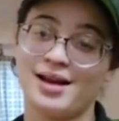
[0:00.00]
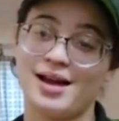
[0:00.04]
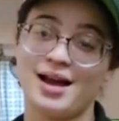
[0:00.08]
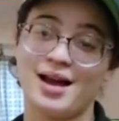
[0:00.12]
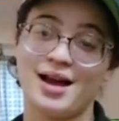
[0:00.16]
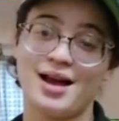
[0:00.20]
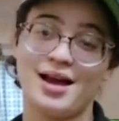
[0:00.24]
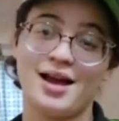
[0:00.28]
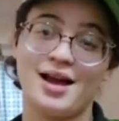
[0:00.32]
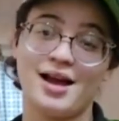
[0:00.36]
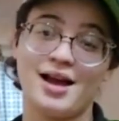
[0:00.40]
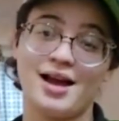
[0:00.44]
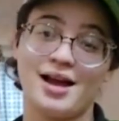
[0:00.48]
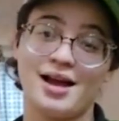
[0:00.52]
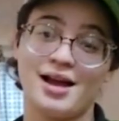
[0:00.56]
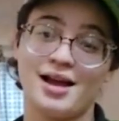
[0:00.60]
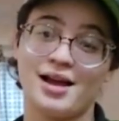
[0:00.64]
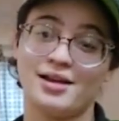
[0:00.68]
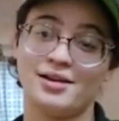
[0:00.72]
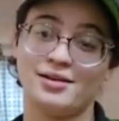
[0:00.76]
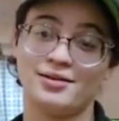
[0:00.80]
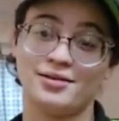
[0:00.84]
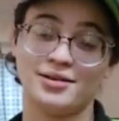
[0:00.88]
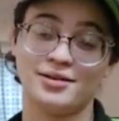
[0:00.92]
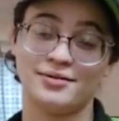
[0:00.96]

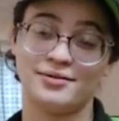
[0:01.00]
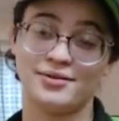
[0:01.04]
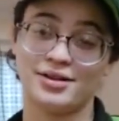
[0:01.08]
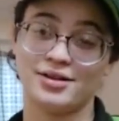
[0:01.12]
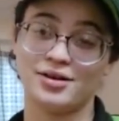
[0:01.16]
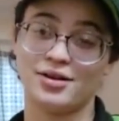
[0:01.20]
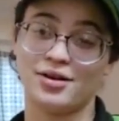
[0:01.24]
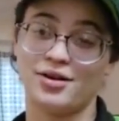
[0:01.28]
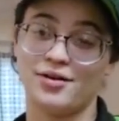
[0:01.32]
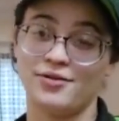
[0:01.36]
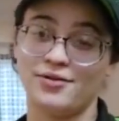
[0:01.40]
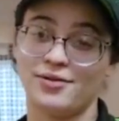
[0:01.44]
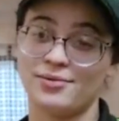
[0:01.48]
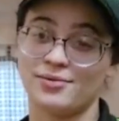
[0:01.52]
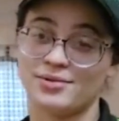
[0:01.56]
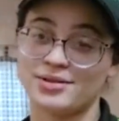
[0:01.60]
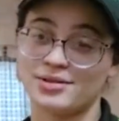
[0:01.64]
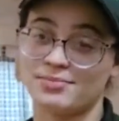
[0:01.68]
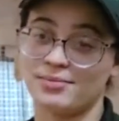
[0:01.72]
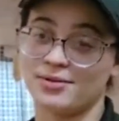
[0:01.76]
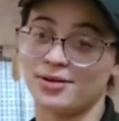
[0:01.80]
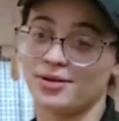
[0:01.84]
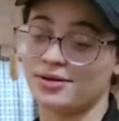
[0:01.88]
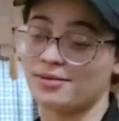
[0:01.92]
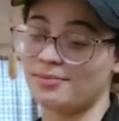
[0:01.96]
I don't even know if it
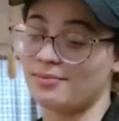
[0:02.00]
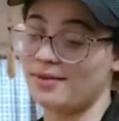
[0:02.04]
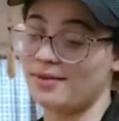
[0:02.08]
was worth